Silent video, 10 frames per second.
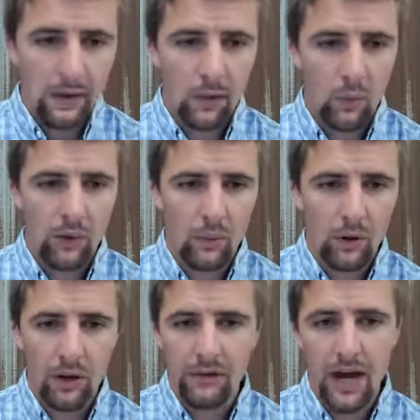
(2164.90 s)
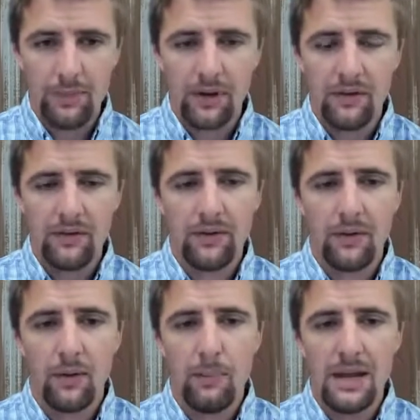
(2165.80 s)
we're on the topic of
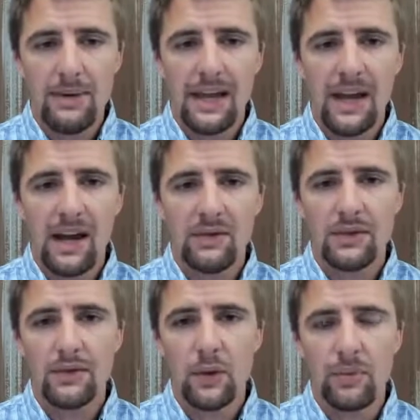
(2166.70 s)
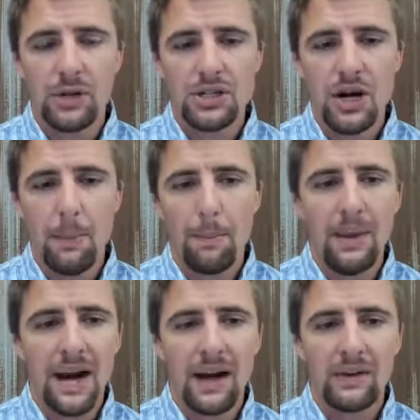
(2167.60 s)
baby calves, so I'm going to jump
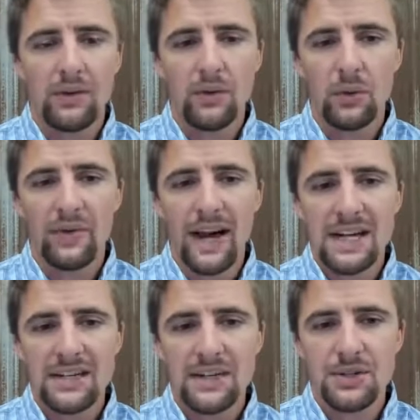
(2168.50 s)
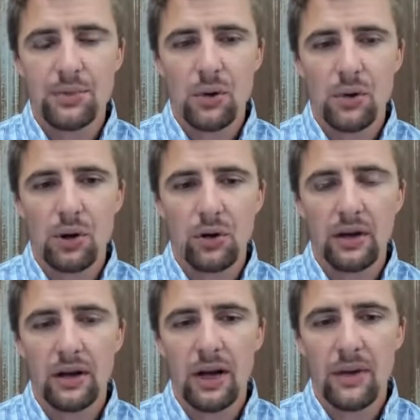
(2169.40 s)
back to a vaccination
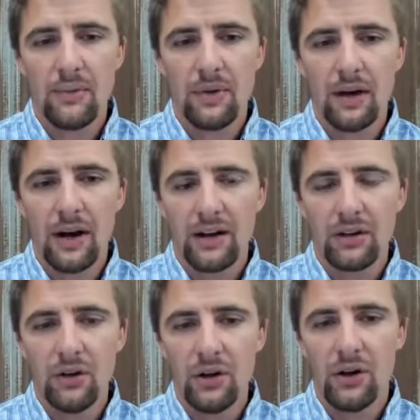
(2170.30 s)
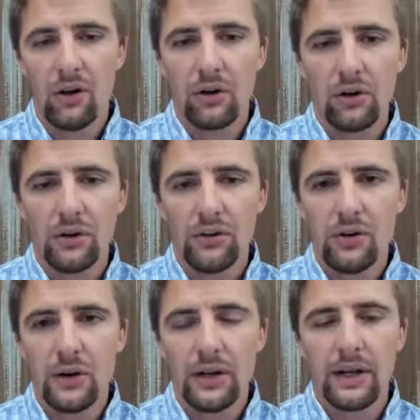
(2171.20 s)
protocol. I alluded earlier
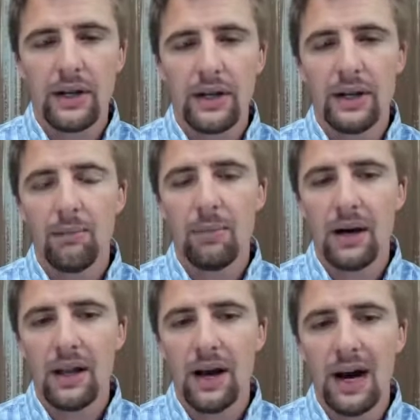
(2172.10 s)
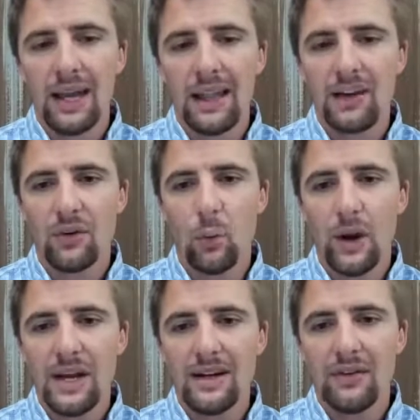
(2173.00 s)
to it, but I like to
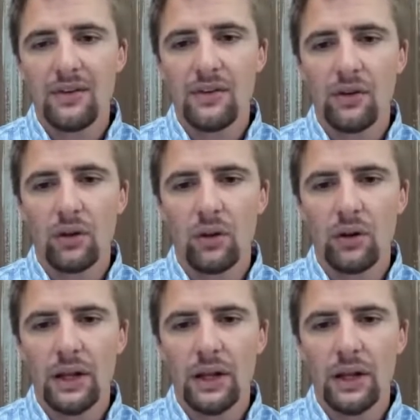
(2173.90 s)
wait until